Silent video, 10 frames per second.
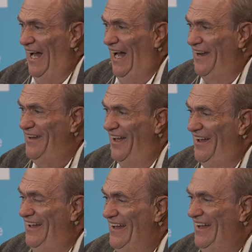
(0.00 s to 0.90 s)
And
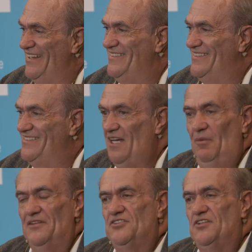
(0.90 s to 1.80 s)
uh,
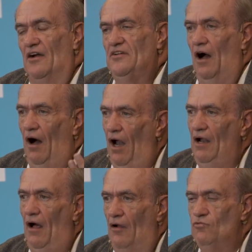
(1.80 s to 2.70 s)
someone started on
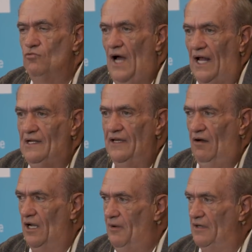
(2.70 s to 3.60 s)
and on rattling
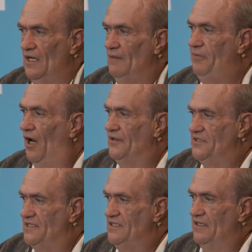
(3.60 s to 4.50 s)
on about
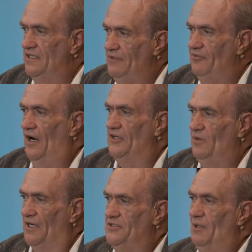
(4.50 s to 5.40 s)
politics and the need for Irish
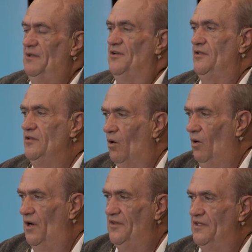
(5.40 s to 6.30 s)
to talking about the
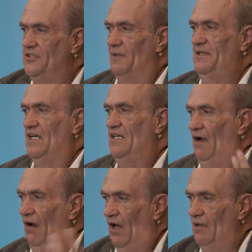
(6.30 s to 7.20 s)
North and talking about the
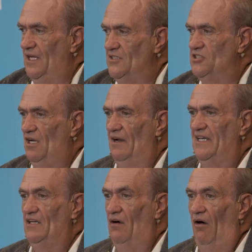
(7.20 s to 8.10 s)
economy and
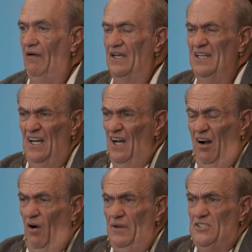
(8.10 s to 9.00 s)
Charlie Haughey and,
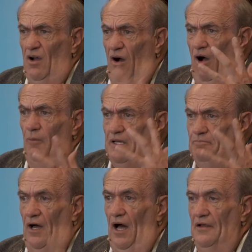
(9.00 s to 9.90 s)
oh, we should all be
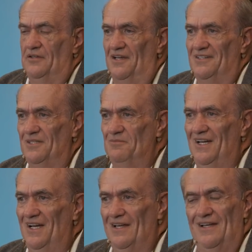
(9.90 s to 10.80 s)
in politics. And
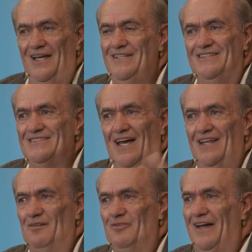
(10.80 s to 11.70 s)
he didn't say
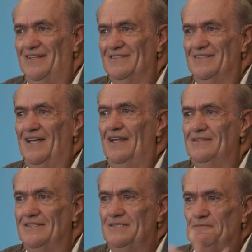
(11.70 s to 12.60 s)
anything for ages. And then
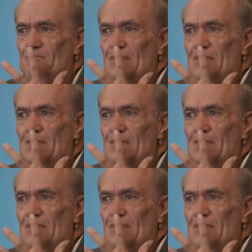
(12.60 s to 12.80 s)
it just,